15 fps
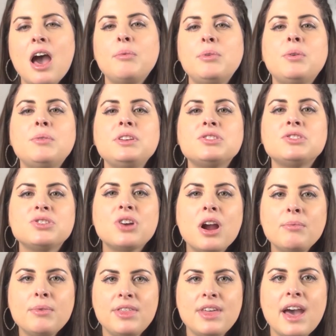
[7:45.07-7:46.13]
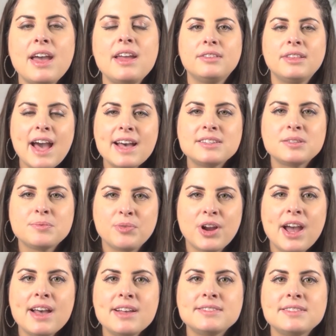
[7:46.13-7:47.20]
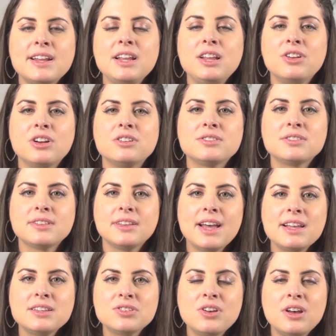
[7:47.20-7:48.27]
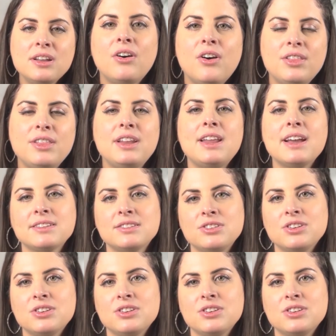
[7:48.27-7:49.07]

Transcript: I would always start with that last breast that he nursed less on the next